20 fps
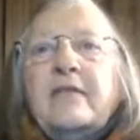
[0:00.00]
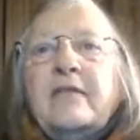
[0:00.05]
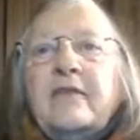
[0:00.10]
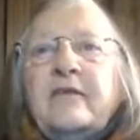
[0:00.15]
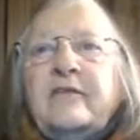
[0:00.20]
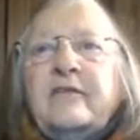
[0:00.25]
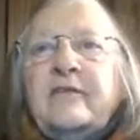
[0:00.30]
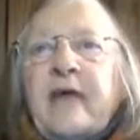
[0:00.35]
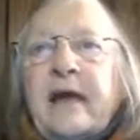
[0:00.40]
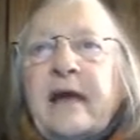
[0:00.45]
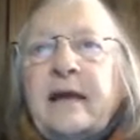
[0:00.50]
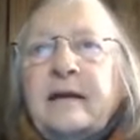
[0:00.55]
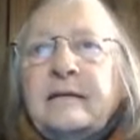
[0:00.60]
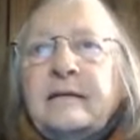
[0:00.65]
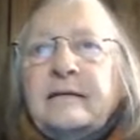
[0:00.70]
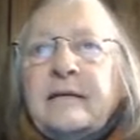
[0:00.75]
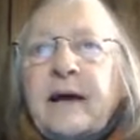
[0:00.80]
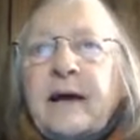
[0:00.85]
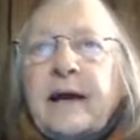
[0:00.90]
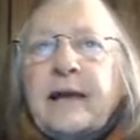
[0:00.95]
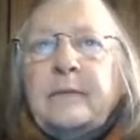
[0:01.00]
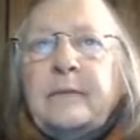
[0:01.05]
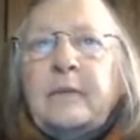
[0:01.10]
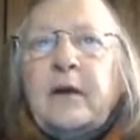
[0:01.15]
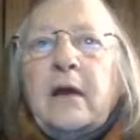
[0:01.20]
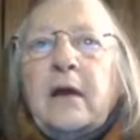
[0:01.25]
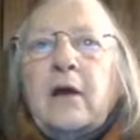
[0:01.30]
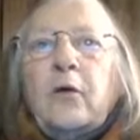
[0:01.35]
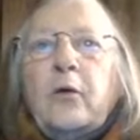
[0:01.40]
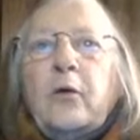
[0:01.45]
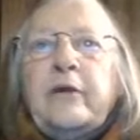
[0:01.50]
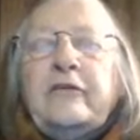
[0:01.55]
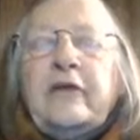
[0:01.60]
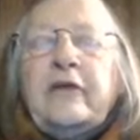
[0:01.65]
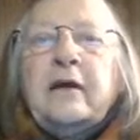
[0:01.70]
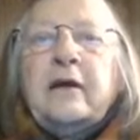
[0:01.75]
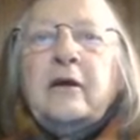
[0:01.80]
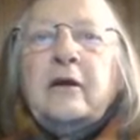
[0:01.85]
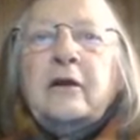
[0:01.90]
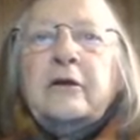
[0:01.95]
The second type, which
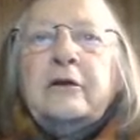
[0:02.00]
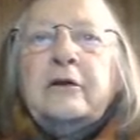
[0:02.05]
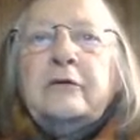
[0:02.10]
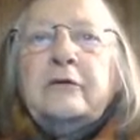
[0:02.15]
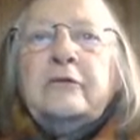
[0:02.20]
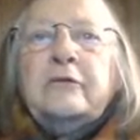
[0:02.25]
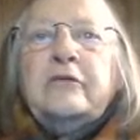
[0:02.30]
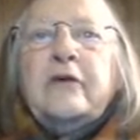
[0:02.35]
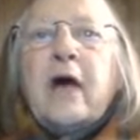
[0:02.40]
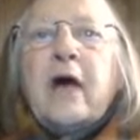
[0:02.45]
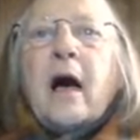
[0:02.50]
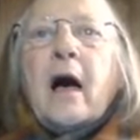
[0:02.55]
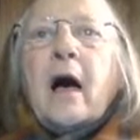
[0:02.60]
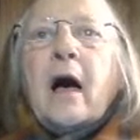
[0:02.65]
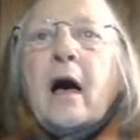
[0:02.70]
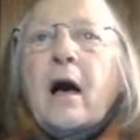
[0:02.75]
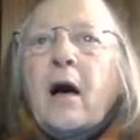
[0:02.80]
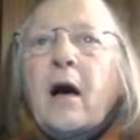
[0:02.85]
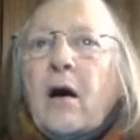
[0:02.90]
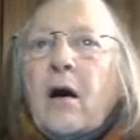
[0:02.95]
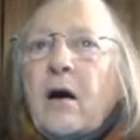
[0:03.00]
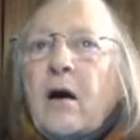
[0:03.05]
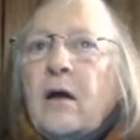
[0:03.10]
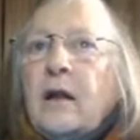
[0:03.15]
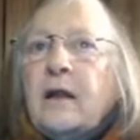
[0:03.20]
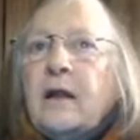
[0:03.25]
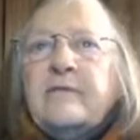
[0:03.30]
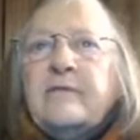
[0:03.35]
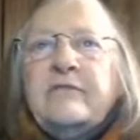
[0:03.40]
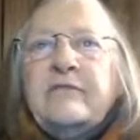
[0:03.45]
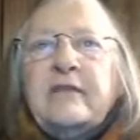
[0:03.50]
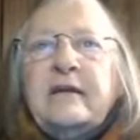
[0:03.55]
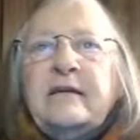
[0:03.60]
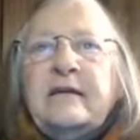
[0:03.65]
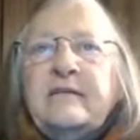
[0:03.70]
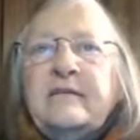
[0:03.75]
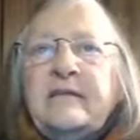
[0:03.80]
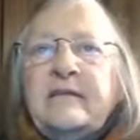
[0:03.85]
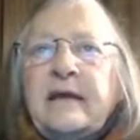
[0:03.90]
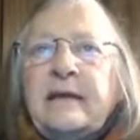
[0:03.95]
includes all of the
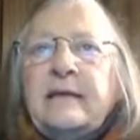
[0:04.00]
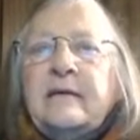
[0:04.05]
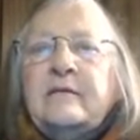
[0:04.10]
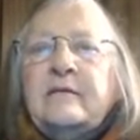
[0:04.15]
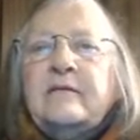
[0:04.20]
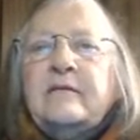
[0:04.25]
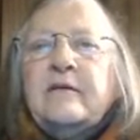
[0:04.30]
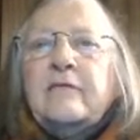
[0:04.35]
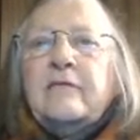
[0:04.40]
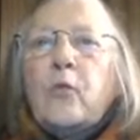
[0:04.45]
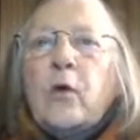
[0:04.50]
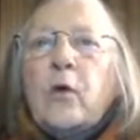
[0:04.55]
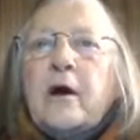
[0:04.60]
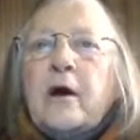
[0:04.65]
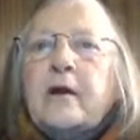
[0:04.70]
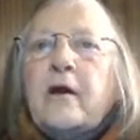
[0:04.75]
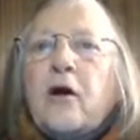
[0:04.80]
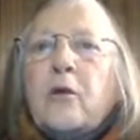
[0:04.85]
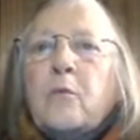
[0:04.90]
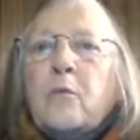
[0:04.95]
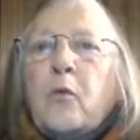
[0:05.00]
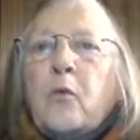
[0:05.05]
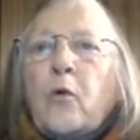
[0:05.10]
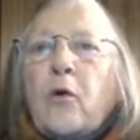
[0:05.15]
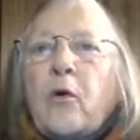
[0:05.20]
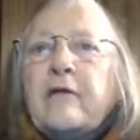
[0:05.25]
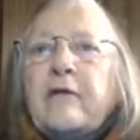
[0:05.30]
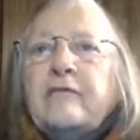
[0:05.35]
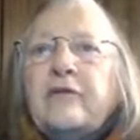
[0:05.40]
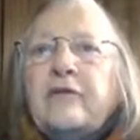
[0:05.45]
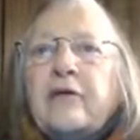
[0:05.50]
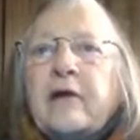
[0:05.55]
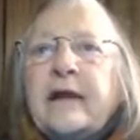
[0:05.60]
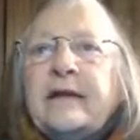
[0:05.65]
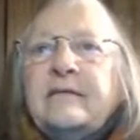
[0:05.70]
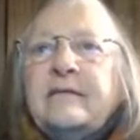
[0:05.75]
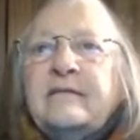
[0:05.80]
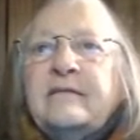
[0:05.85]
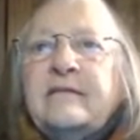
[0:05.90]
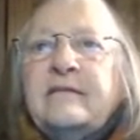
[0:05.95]
descendants of one or more of your
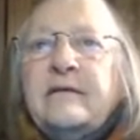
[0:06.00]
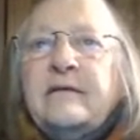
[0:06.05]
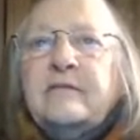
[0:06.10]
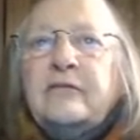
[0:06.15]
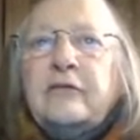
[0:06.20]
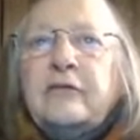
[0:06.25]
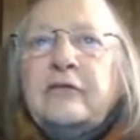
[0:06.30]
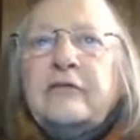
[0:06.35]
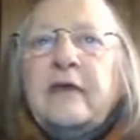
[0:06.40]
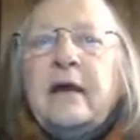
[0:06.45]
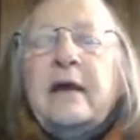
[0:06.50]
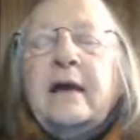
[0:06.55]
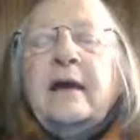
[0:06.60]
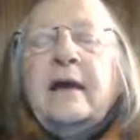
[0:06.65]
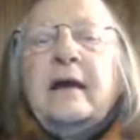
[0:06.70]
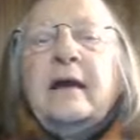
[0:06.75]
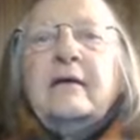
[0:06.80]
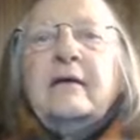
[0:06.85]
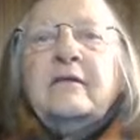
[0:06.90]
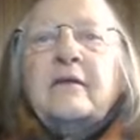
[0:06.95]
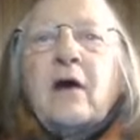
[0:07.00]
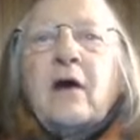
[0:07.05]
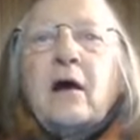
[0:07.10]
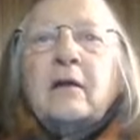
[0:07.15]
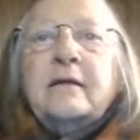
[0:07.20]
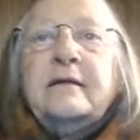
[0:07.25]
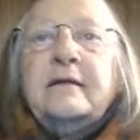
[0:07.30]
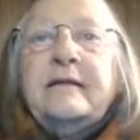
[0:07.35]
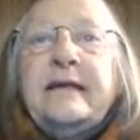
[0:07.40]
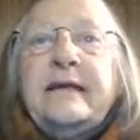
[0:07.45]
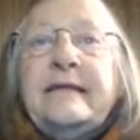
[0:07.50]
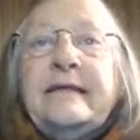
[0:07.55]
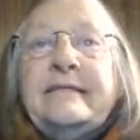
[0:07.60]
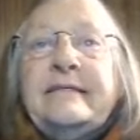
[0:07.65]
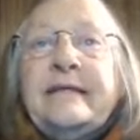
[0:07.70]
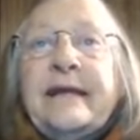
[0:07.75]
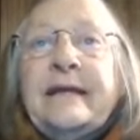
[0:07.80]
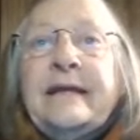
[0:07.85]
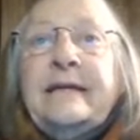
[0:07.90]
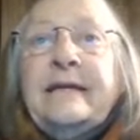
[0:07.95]
ancestors, is called a
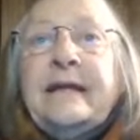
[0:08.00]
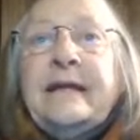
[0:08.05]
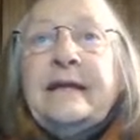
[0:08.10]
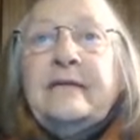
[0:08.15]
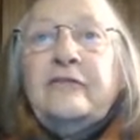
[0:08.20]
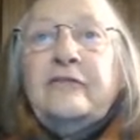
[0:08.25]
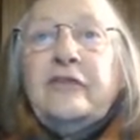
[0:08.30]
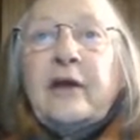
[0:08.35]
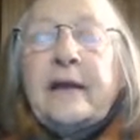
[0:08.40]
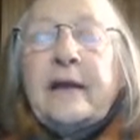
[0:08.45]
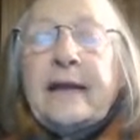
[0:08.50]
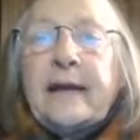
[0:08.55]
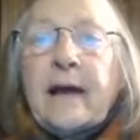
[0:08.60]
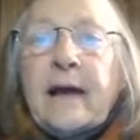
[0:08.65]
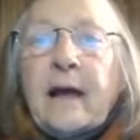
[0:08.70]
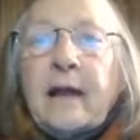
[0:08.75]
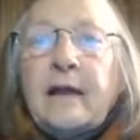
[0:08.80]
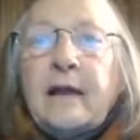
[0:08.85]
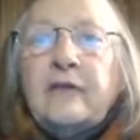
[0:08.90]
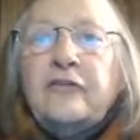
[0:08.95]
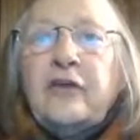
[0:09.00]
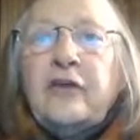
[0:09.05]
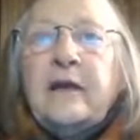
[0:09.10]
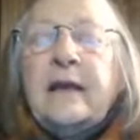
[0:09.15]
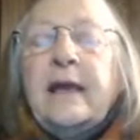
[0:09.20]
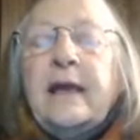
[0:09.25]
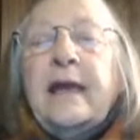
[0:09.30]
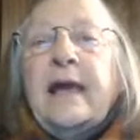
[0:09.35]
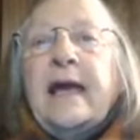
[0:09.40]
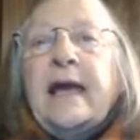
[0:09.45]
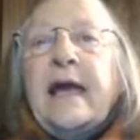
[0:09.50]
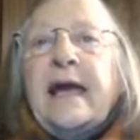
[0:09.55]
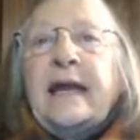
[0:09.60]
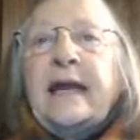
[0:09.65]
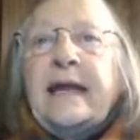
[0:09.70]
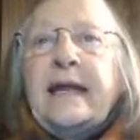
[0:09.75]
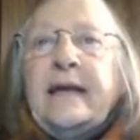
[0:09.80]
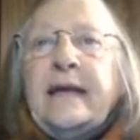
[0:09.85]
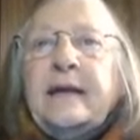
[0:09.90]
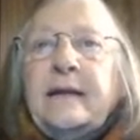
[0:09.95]
descending genealogy,
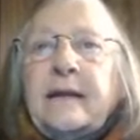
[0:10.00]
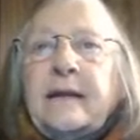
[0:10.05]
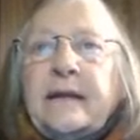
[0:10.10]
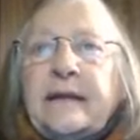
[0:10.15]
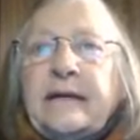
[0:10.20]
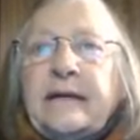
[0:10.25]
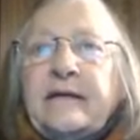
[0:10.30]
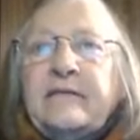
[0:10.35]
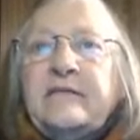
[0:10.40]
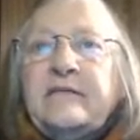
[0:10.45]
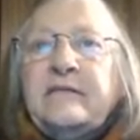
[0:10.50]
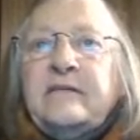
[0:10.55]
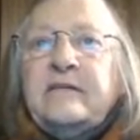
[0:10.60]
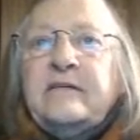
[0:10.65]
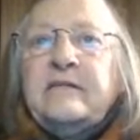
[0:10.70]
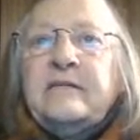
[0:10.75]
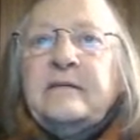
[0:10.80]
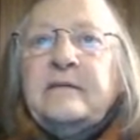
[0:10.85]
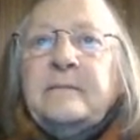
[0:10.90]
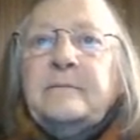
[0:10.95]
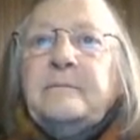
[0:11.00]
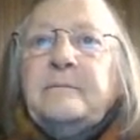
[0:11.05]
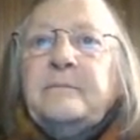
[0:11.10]
and it lists